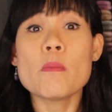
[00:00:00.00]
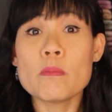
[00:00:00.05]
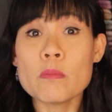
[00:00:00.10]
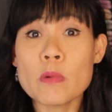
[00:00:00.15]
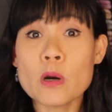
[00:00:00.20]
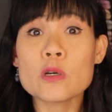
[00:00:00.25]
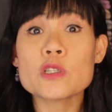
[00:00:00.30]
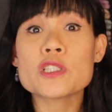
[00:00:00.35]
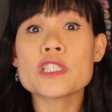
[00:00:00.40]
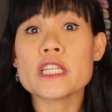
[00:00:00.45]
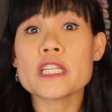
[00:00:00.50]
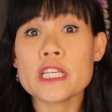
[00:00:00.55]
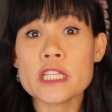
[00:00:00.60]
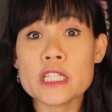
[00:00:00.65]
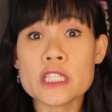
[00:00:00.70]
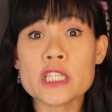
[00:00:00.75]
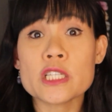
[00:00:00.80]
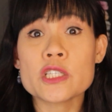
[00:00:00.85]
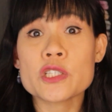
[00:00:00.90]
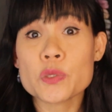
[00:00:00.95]
Most
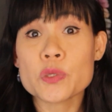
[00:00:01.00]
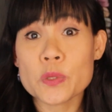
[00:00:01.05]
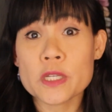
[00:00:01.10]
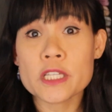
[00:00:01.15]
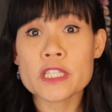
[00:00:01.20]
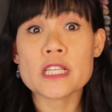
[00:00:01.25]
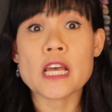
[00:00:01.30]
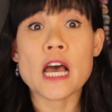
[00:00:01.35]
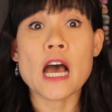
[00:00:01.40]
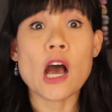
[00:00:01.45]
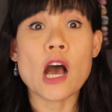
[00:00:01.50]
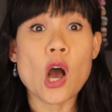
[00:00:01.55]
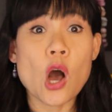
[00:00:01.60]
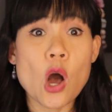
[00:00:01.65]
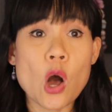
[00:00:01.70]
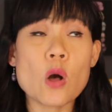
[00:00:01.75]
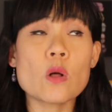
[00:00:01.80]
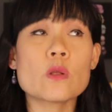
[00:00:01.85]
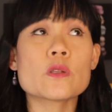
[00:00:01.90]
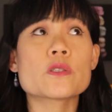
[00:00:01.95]
Indian sweets are
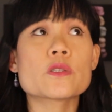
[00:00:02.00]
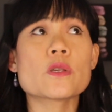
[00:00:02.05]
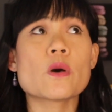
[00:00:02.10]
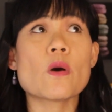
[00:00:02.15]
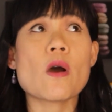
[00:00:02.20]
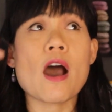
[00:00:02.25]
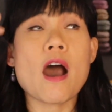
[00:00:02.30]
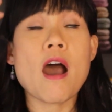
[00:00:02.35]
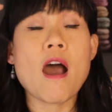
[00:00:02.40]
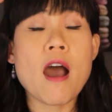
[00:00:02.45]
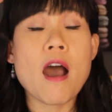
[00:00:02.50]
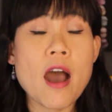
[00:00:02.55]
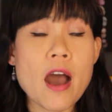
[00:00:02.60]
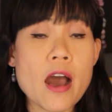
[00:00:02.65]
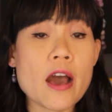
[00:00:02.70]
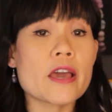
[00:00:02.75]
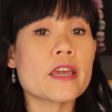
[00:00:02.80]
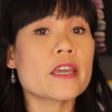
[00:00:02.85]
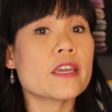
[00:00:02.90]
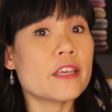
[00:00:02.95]
also
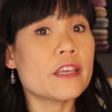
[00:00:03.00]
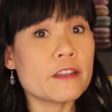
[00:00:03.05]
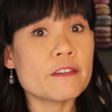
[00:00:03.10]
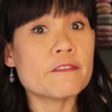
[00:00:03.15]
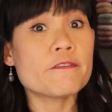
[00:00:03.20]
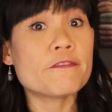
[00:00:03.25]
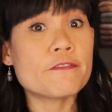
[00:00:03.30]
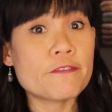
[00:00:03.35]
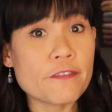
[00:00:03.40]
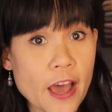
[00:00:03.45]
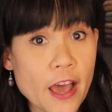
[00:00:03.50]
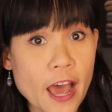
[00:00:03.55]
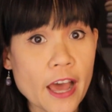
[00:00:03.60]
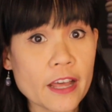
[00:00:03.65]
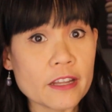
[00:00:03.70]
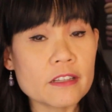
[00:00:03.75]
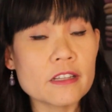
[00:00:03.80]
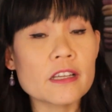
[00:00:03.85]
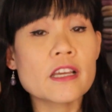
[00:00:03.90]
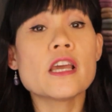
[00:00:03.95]
high in
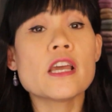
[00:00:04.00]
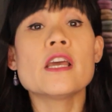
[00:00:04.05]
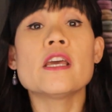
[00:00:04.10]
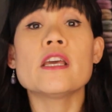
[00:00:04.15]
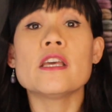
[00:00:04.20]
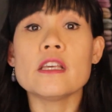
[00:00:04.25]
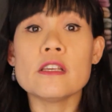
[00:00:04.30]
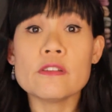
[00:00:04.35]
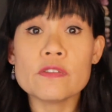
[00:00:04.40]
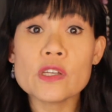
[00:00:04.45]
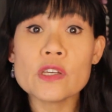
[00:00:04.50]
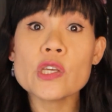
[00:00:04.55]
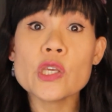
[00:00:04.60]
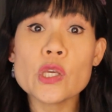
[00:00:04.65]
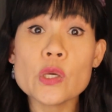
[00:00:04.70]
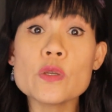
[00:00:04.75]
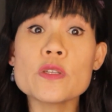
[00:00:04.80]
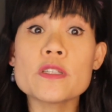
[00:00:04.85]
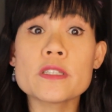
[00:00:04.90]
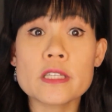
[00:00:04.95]
fat. If you
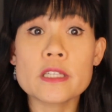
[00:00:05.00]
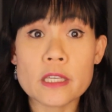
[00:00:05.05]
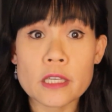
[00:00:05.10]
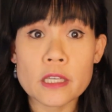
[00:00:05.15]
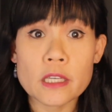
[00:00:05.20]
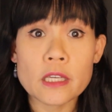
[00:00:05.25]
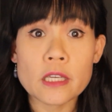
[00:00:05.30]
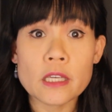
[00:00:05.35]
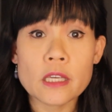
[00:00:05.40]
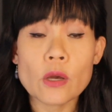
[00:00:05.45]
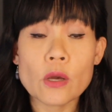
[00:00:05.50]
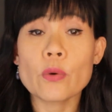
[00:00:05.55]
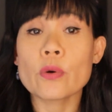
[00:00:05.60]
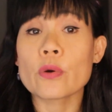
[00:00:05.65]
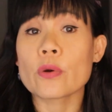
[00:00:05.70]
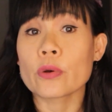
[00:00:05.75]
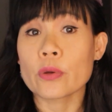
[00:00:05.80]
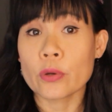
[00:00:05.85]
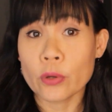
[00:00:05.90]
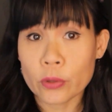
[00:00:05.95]
use ghee or